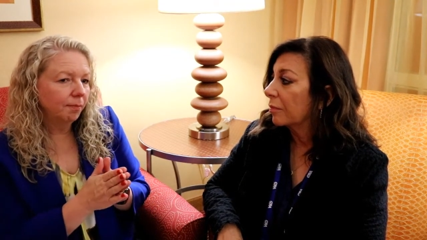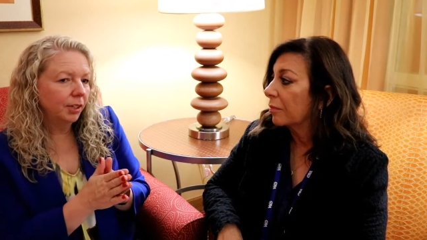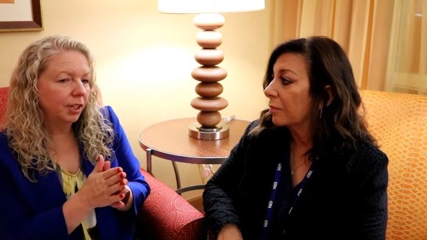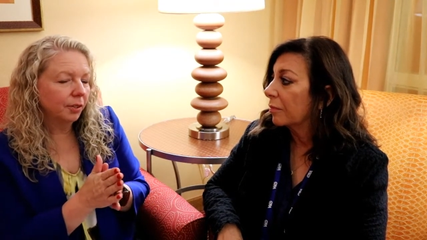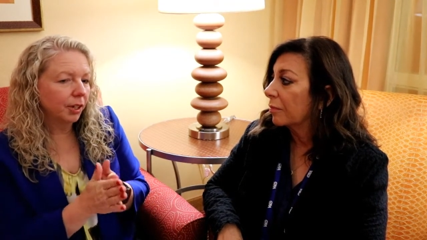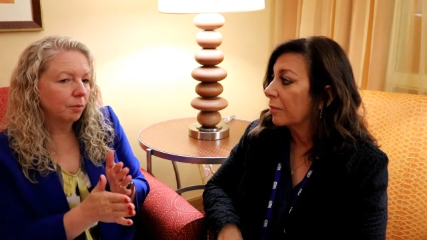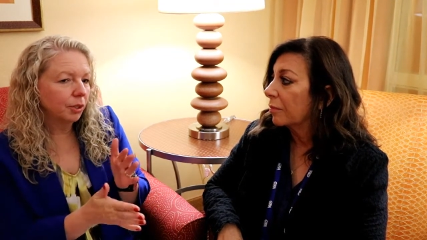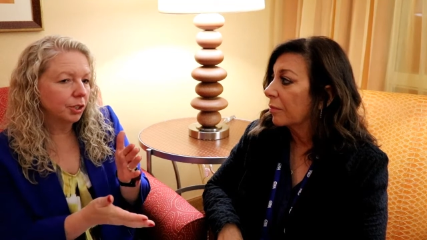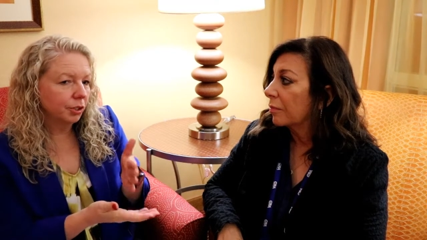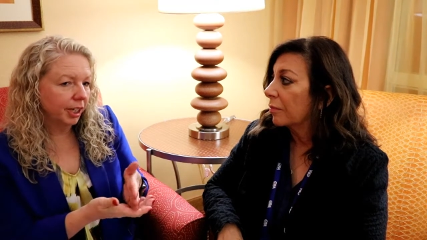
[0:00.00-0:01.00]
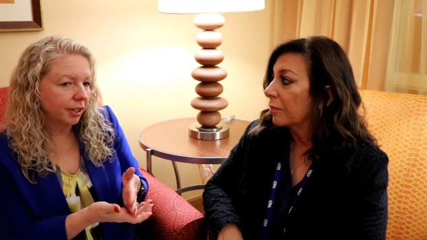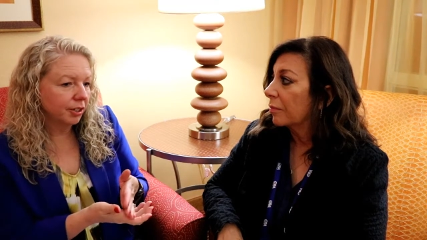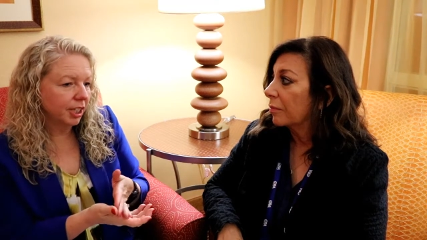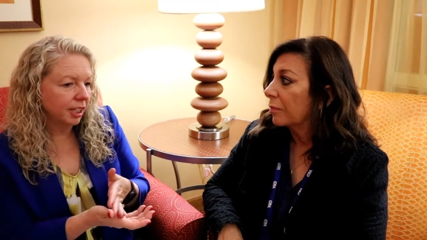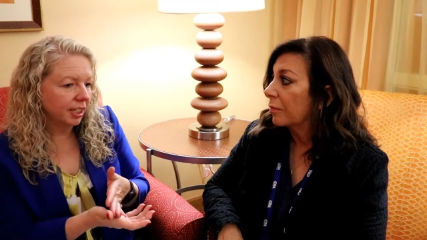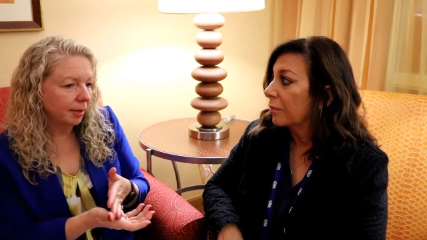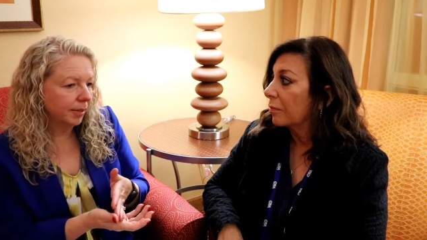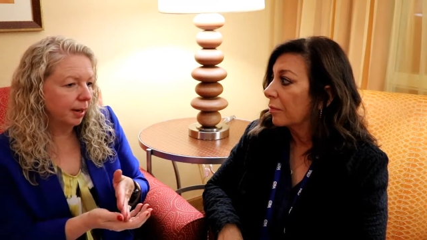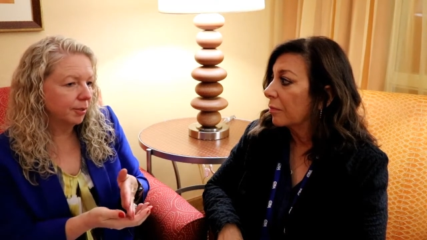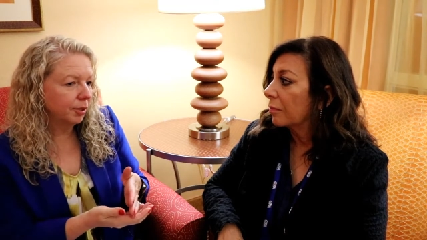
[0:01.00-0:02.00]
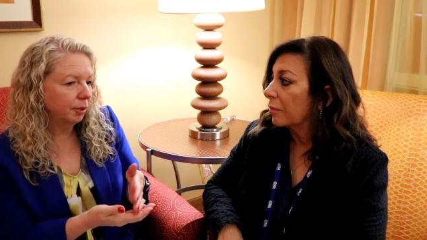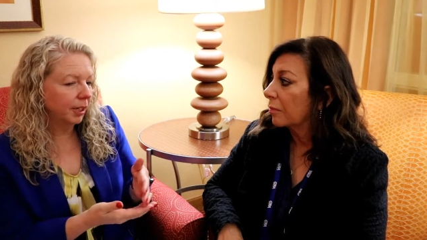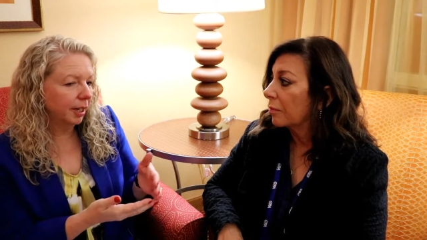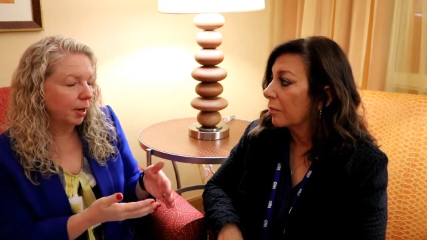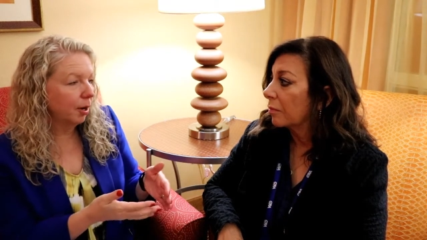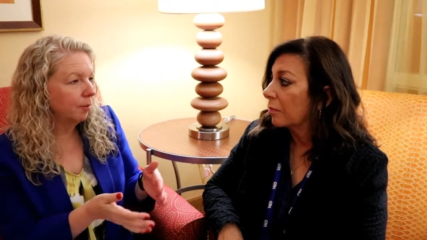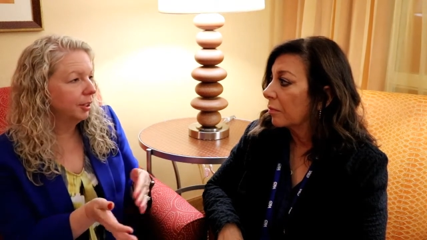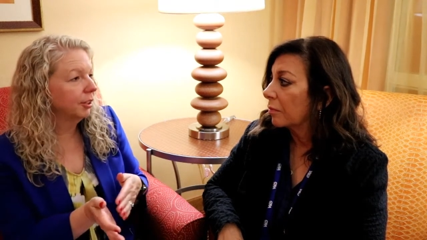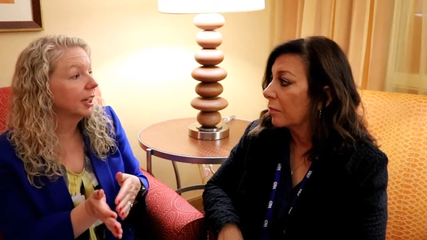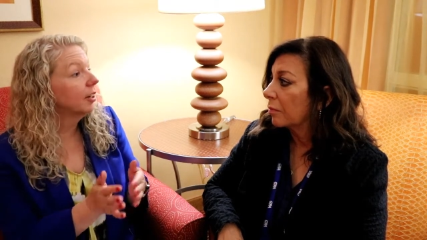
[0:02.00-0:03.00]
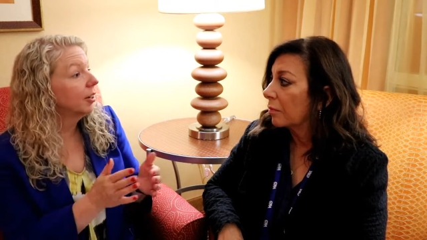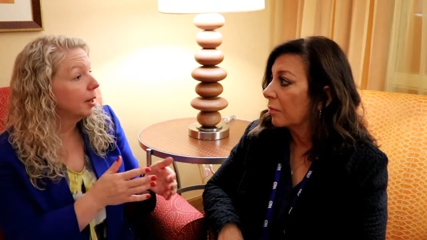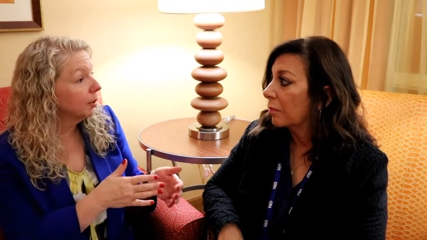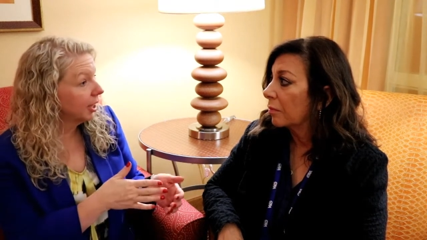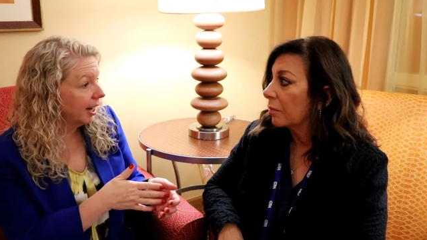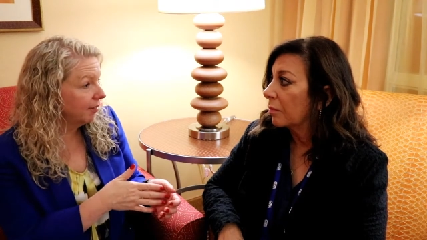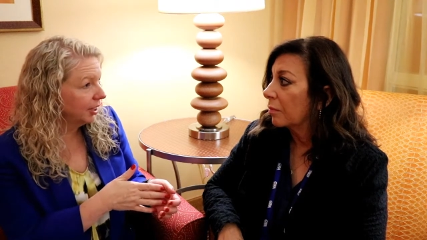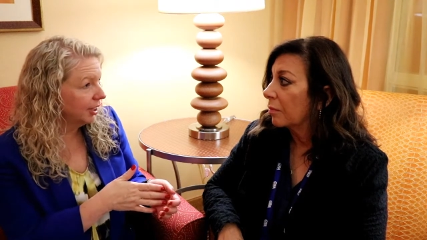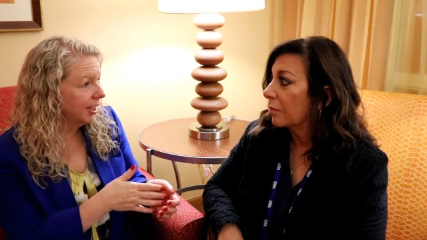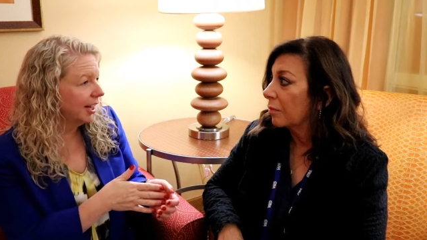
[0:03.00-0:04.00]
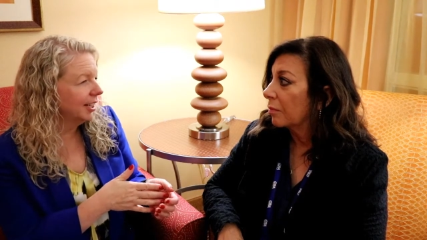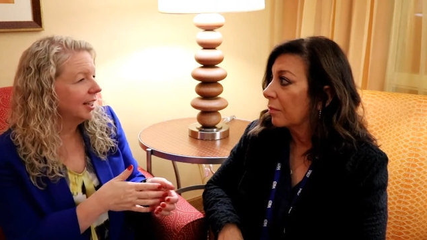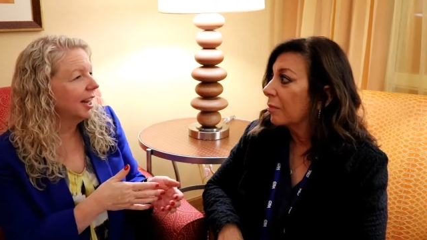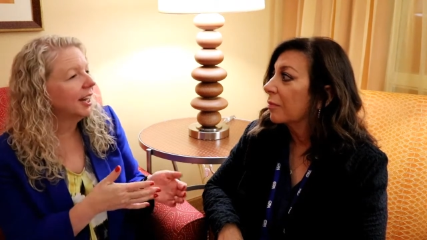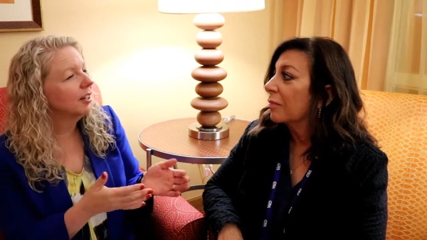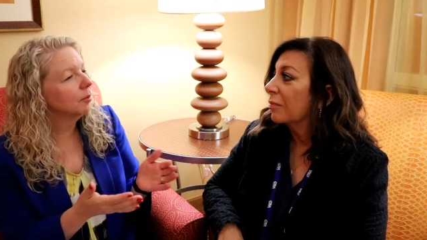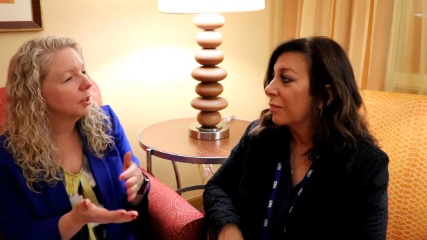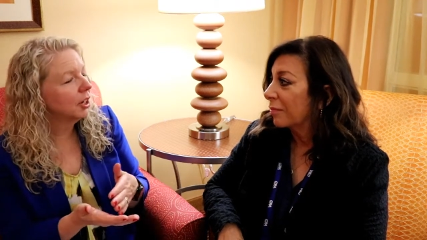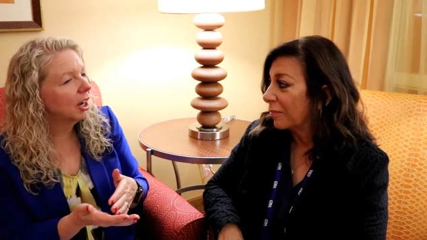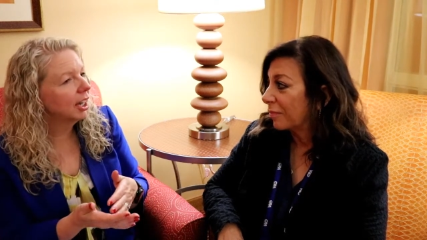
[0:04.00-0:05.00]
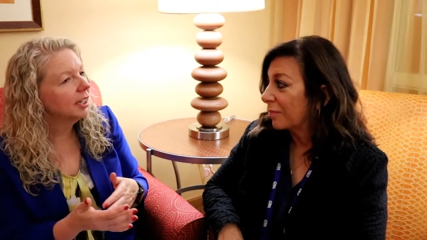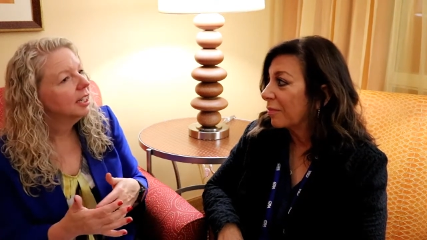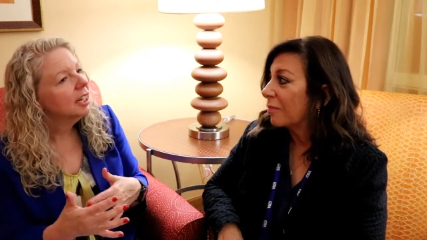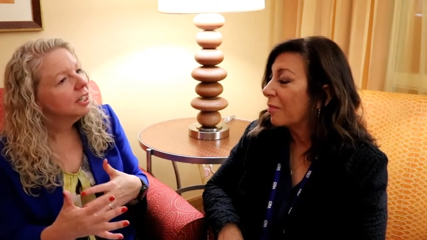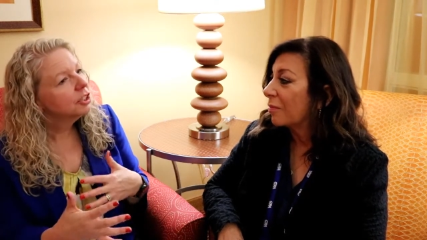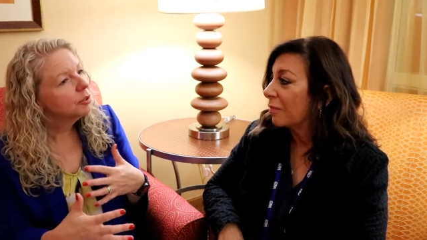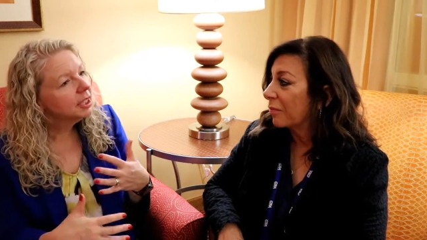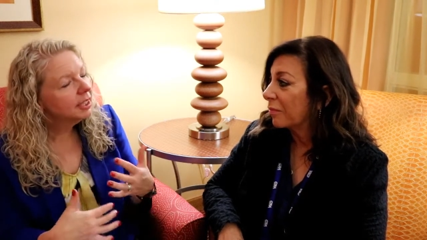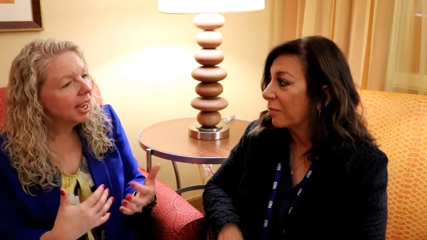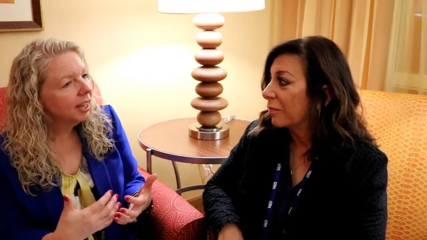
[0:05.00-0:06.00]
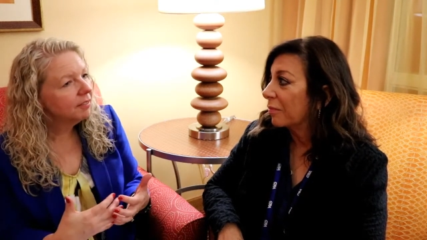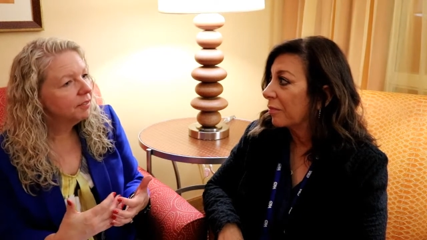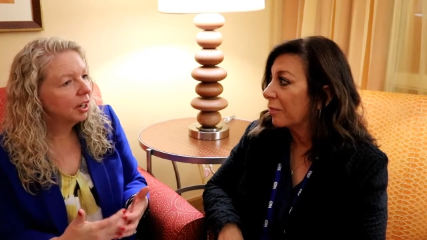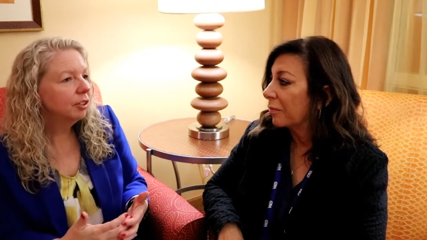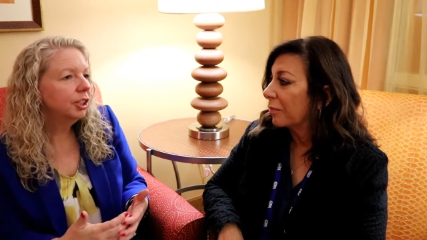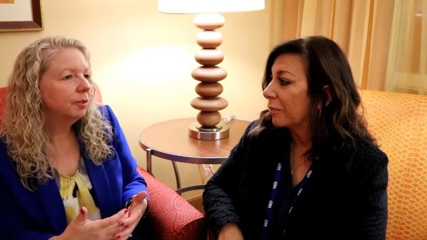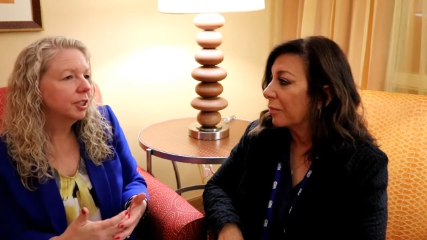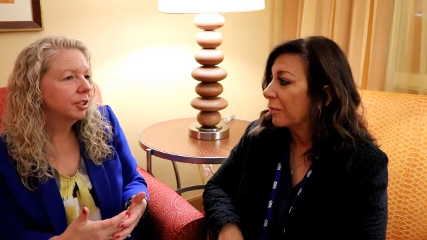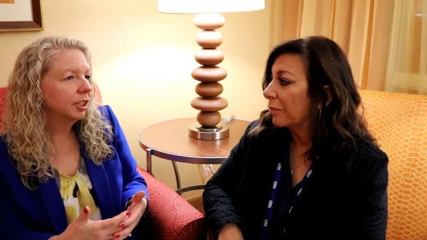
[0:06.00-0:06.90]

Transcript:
Speaker 1: you know, there were triggers that sometimes you would come home and you're like, okay, we're going to have a good day today, or we're not. So, did that follow you into